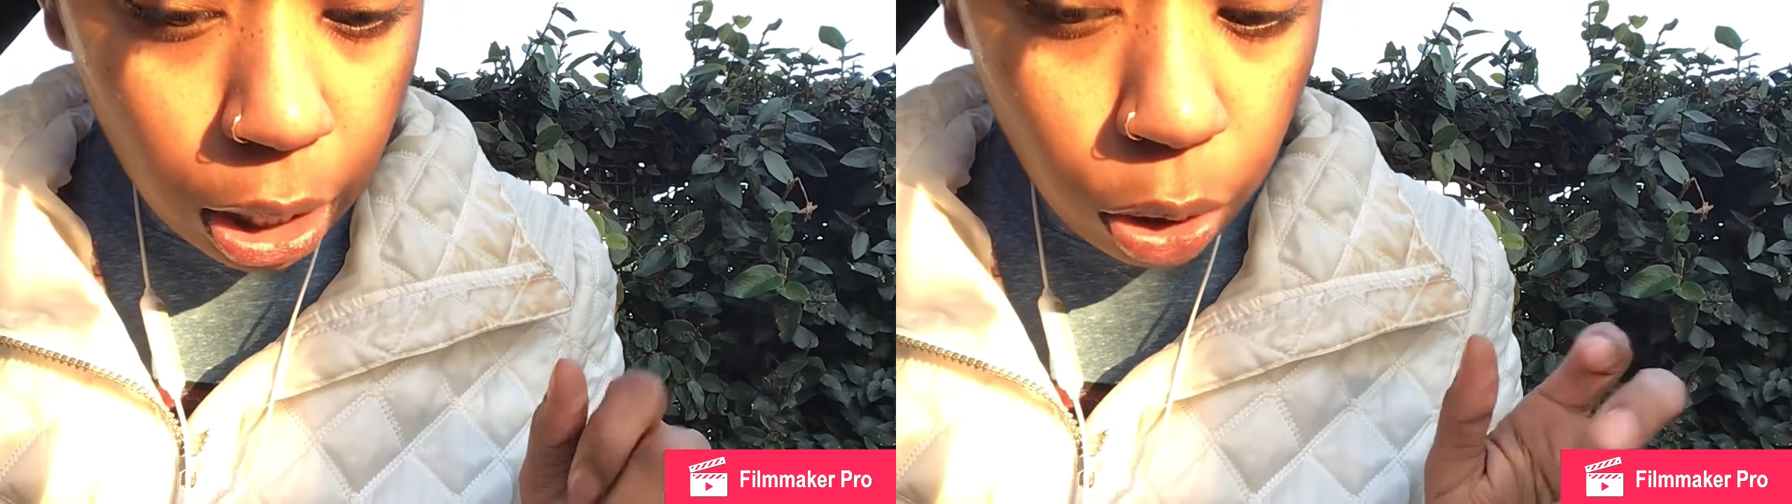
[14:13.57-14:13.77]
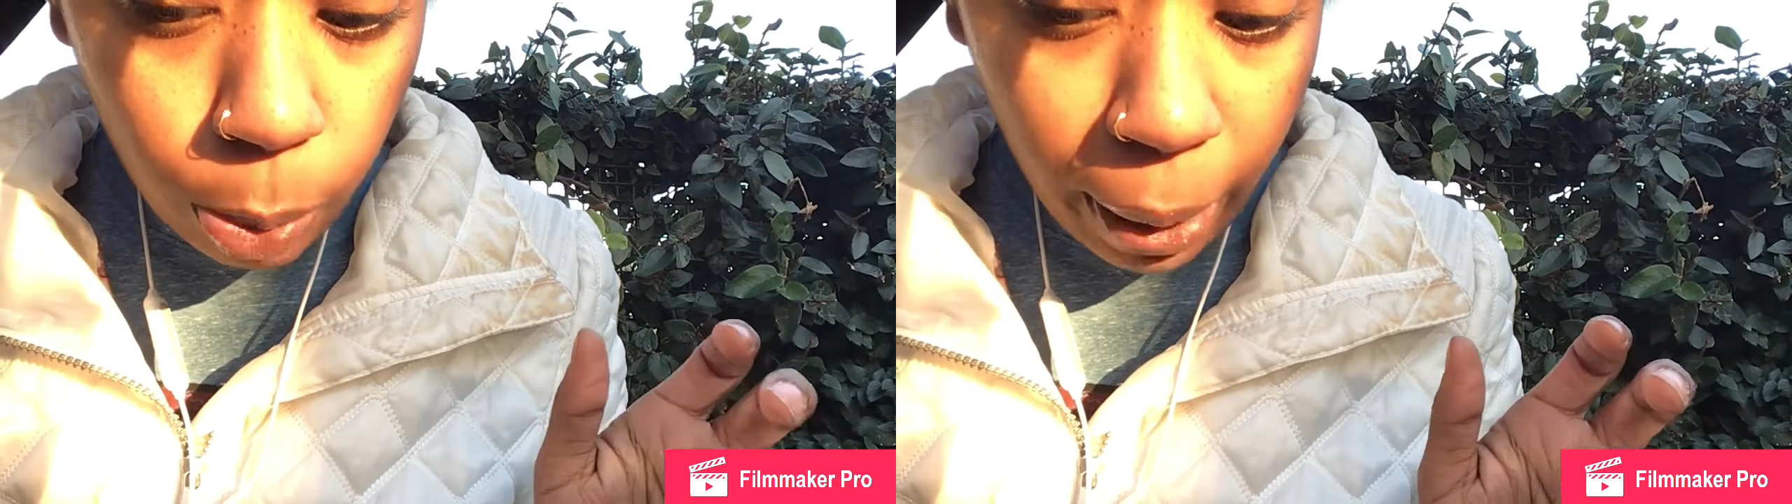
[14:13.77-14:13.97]

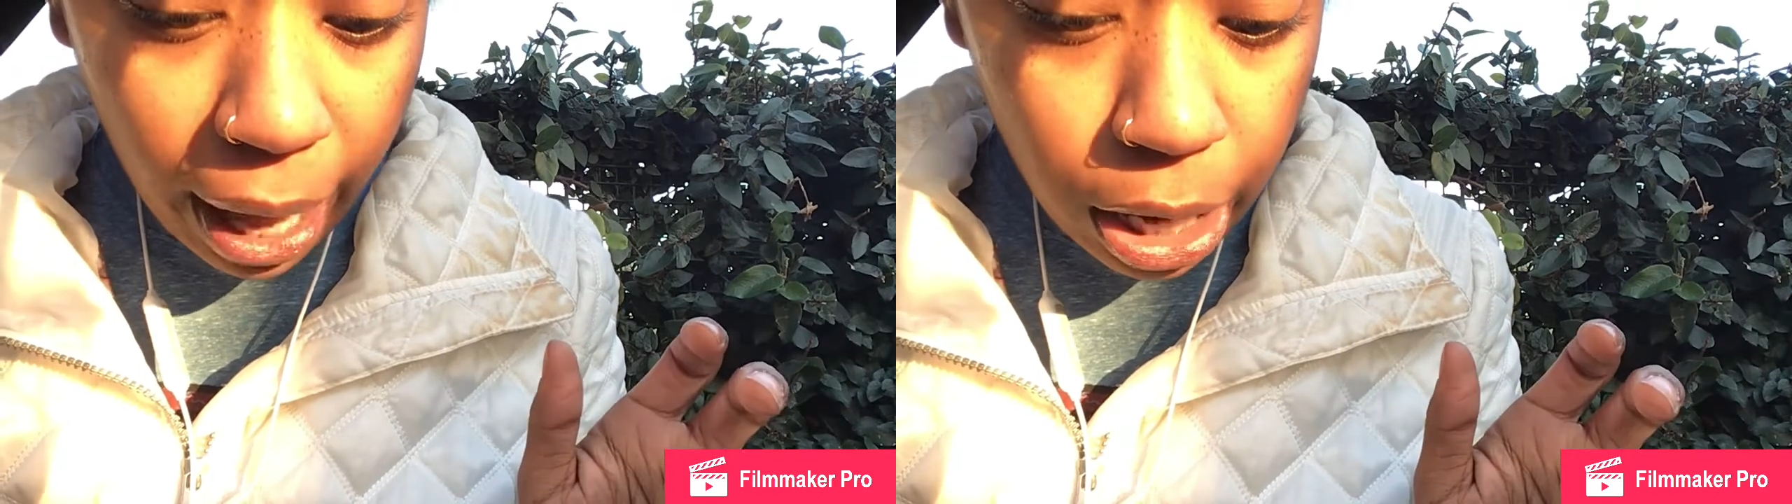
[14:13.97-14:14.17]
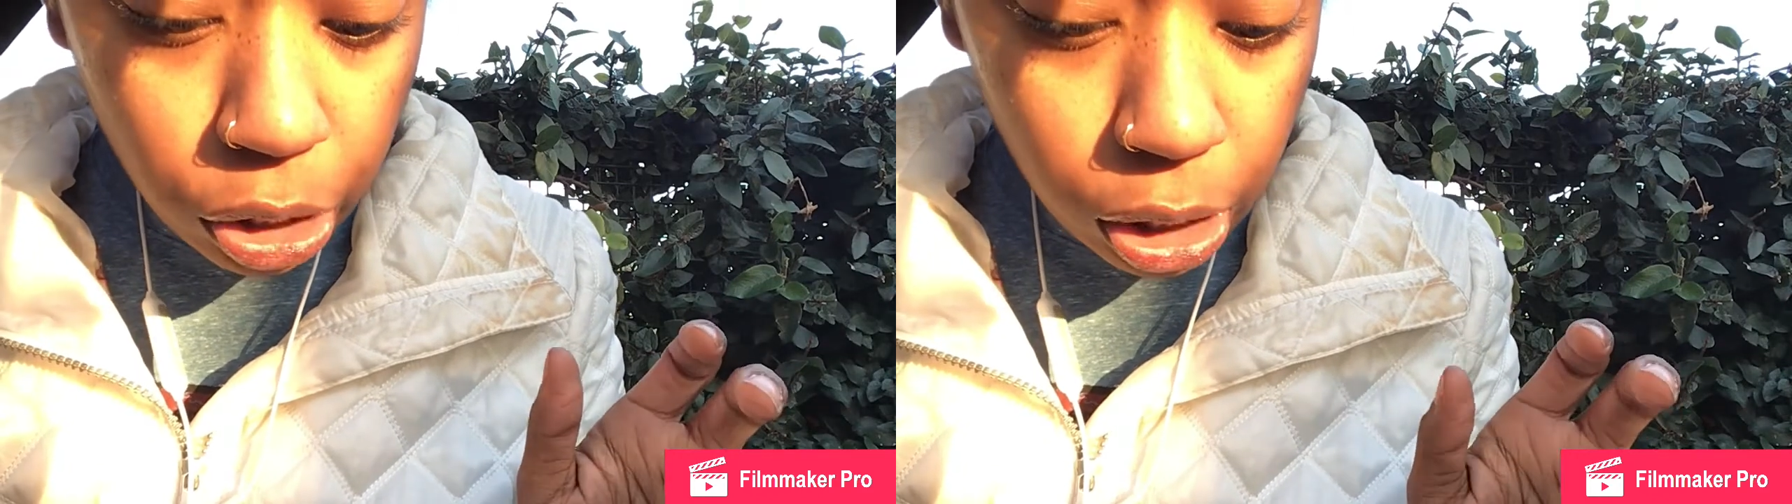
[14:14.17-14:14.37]
new
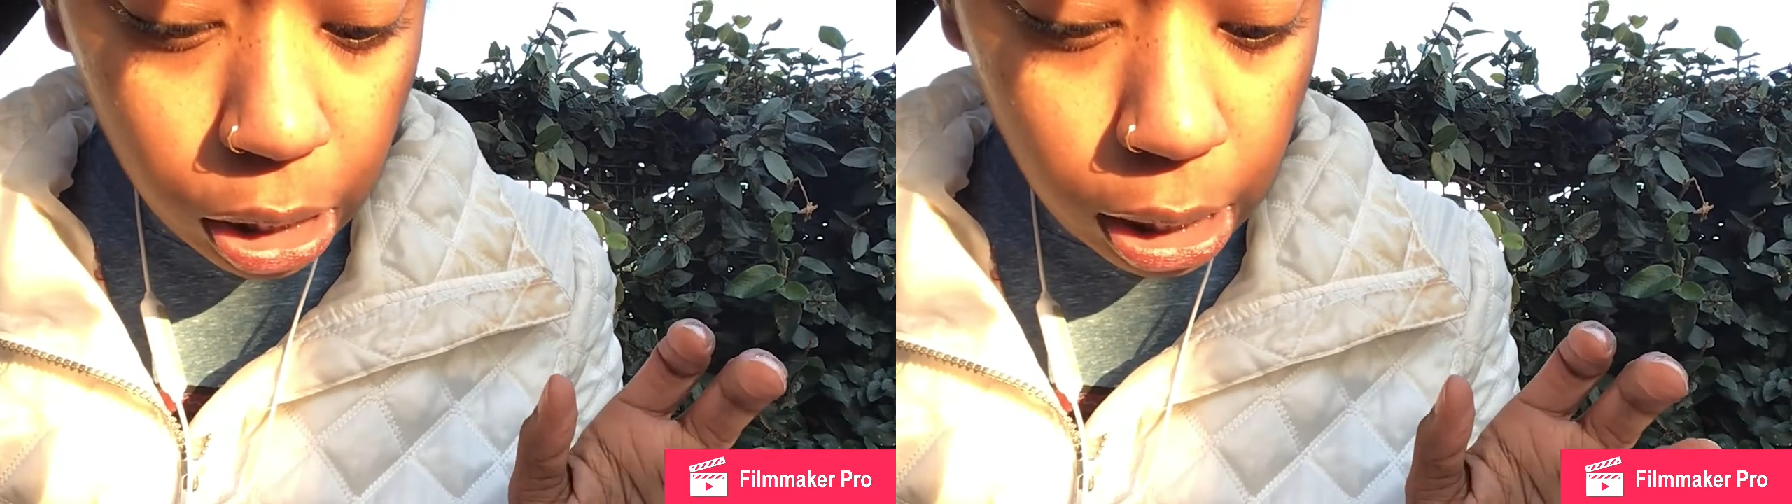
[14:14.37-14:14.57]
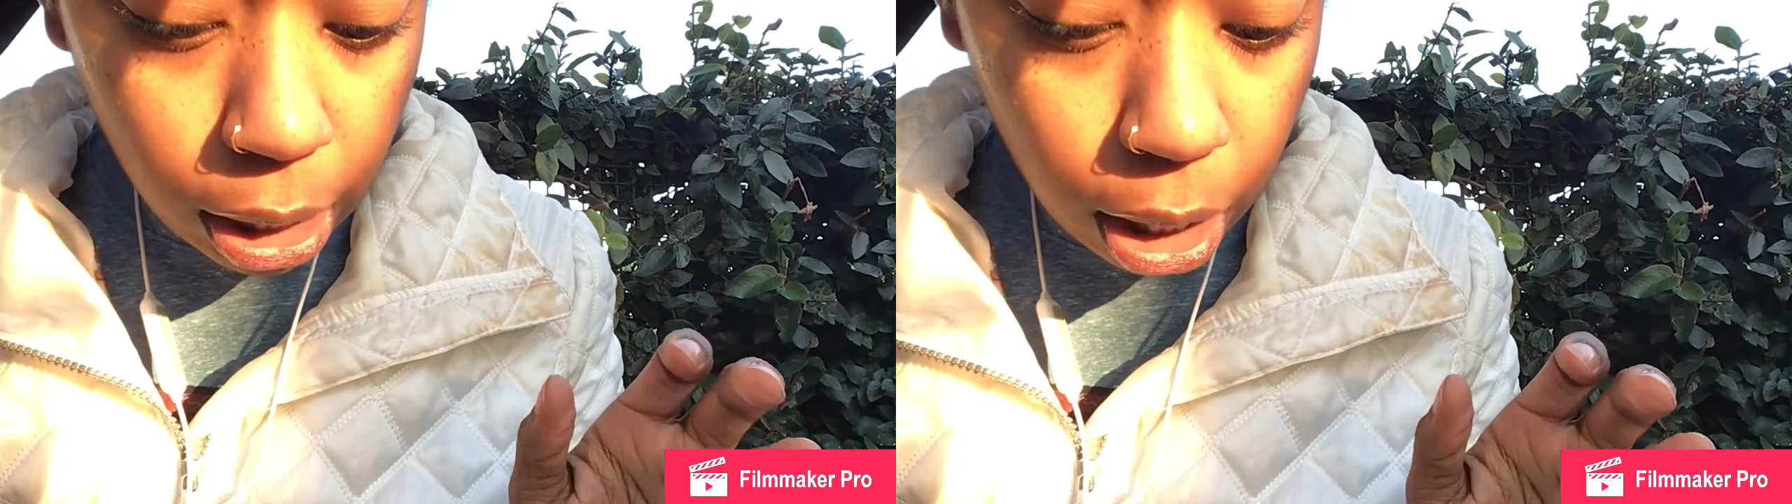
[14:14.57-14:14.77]

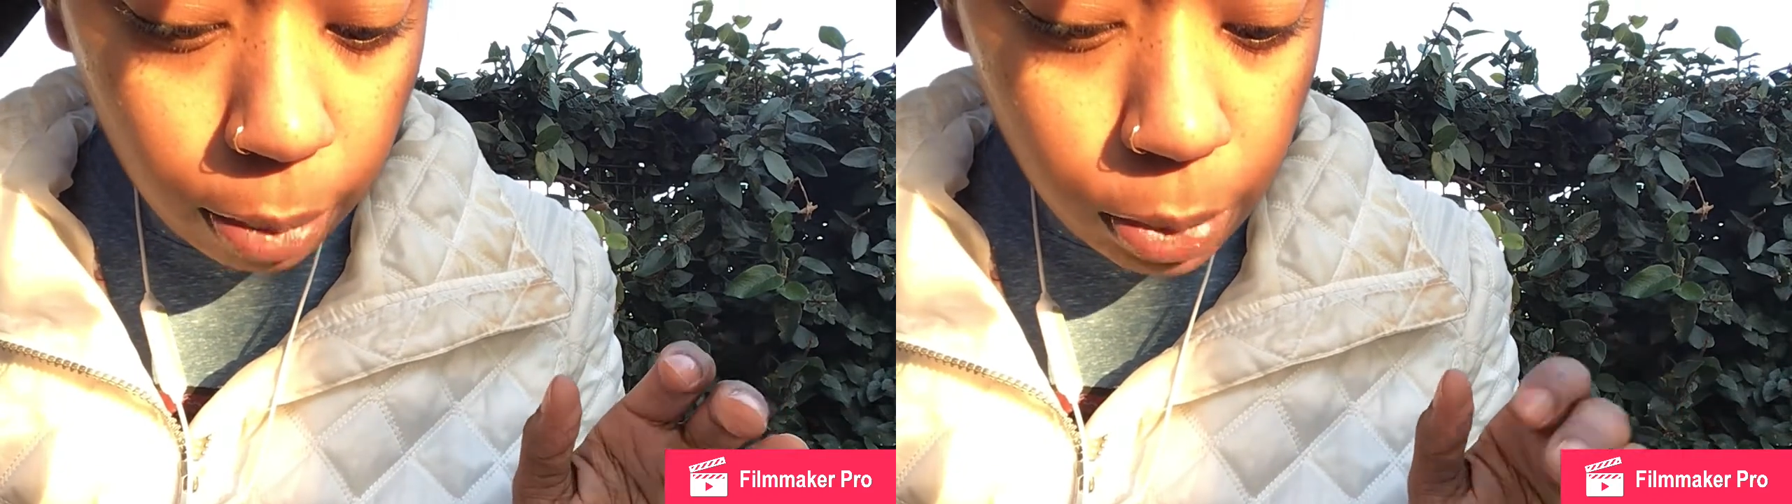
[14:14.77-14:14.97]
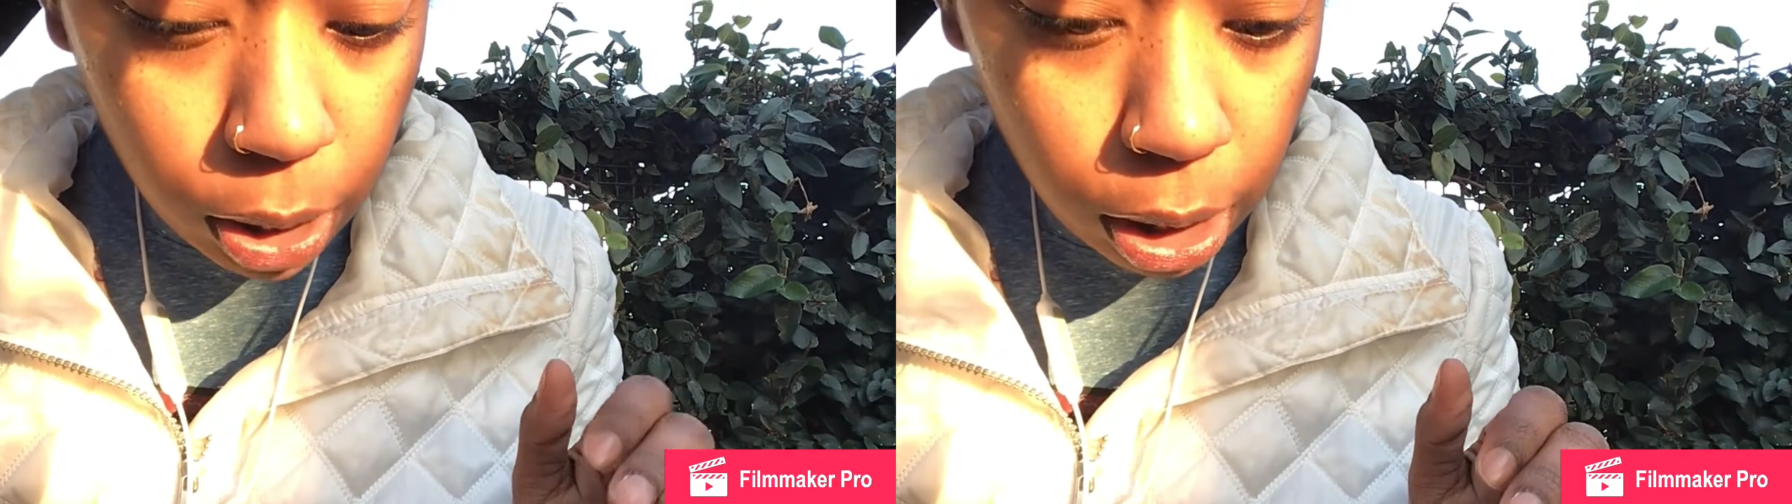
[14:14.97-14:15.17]
passions that
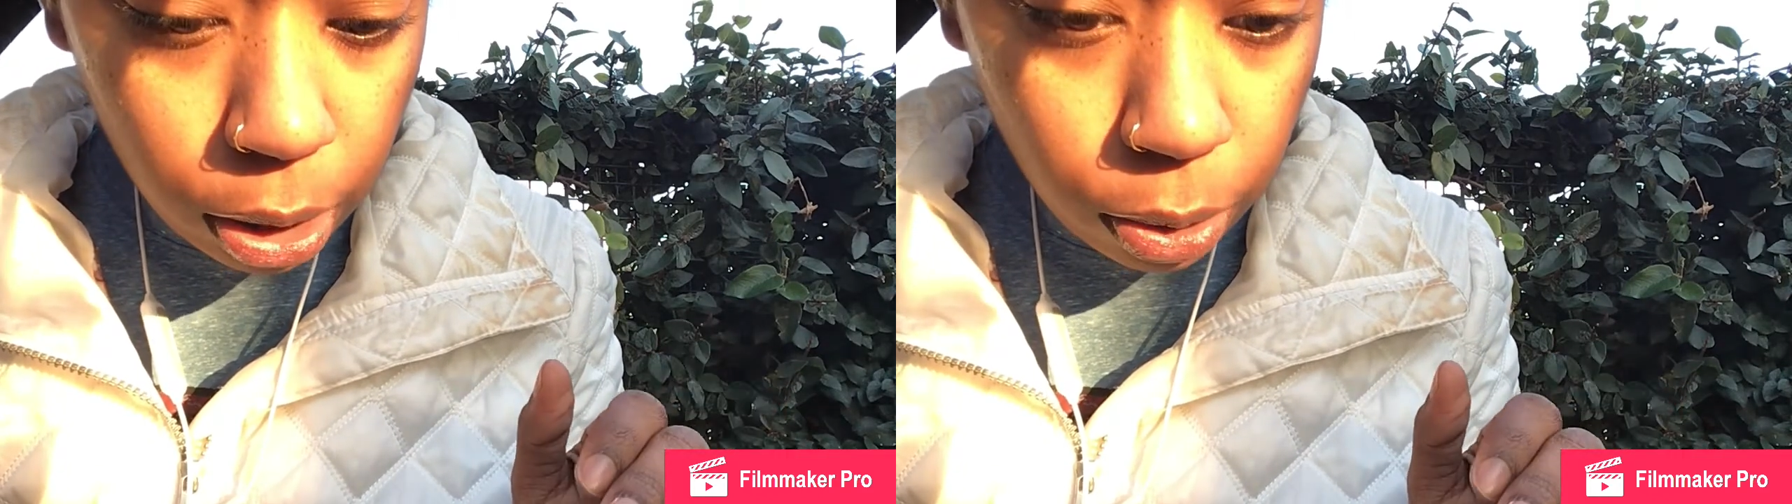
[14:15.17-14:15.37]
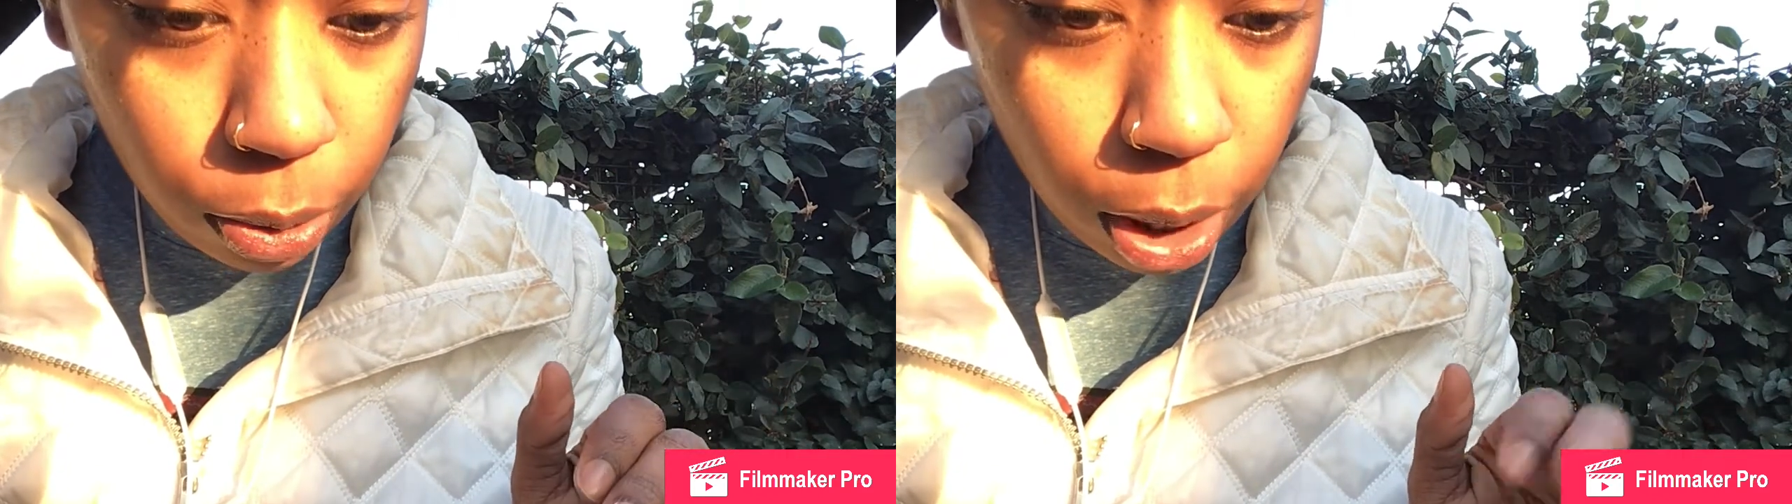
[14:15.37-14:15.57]
come to
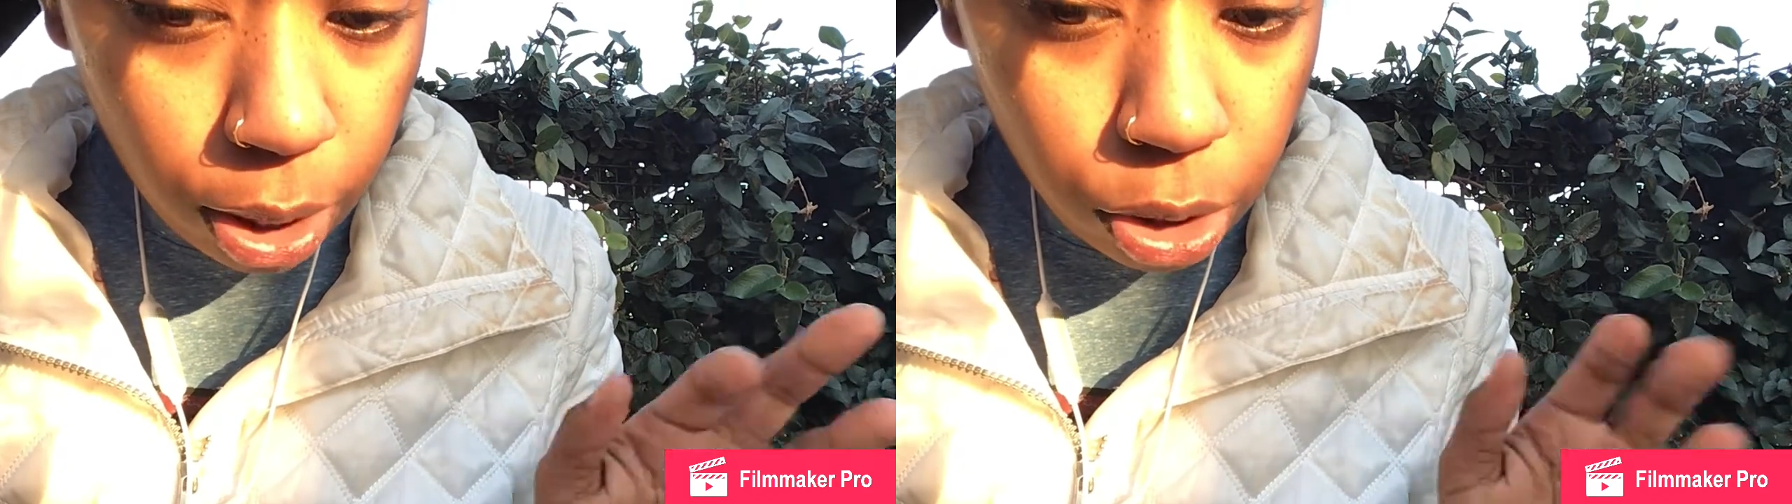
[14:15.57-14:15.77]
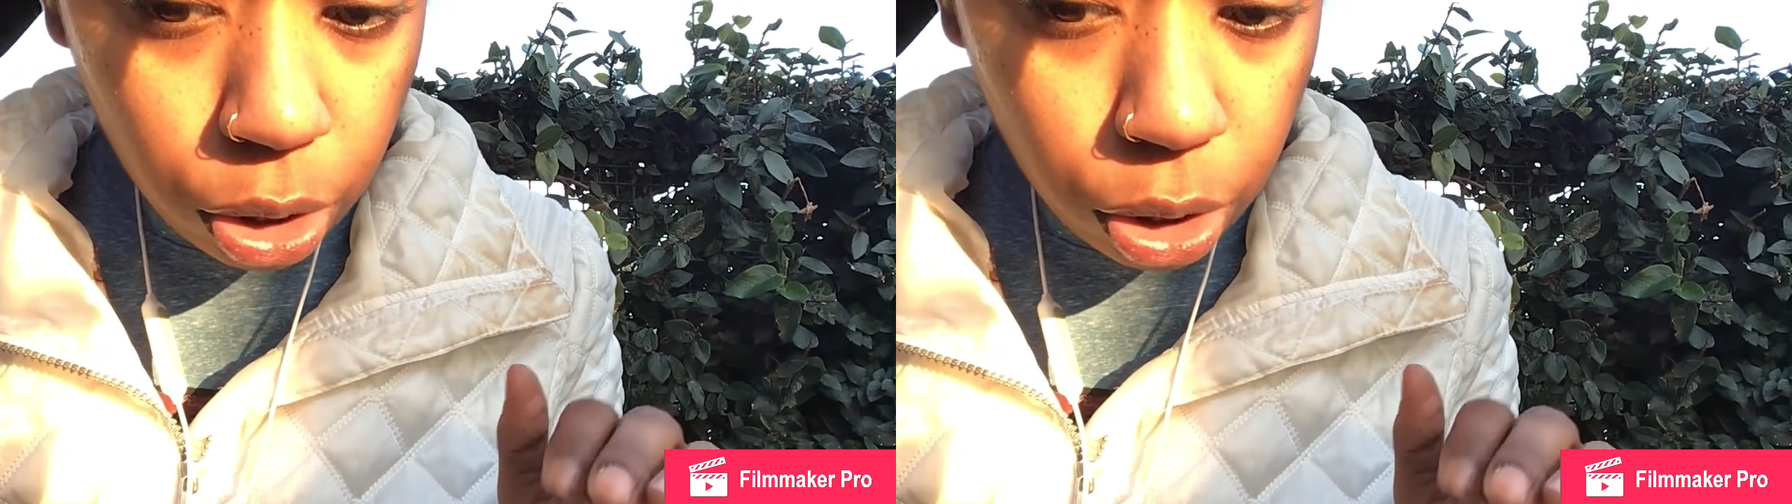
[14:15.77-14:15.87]
you in this